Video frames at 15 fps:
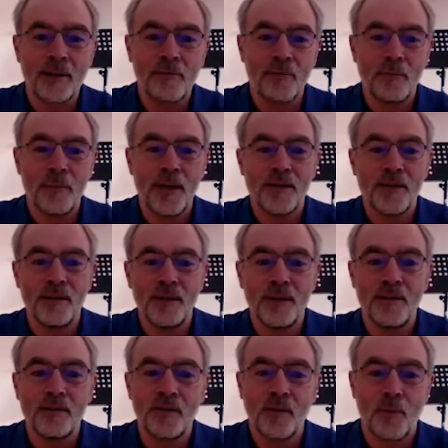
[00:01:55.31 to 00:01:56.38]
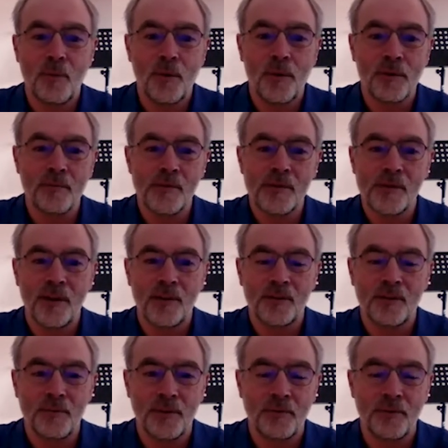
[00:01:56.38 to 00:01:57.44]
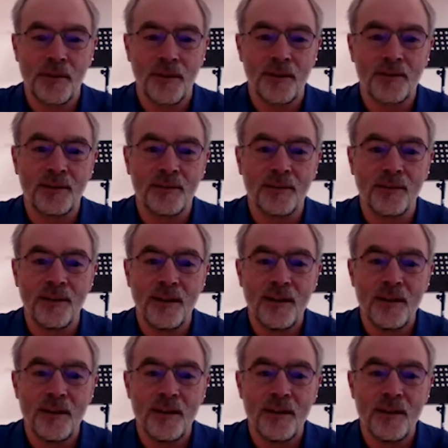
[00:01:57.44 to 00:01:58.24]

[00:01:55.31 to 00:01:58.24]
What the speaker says: information in support of disaster risk reduction.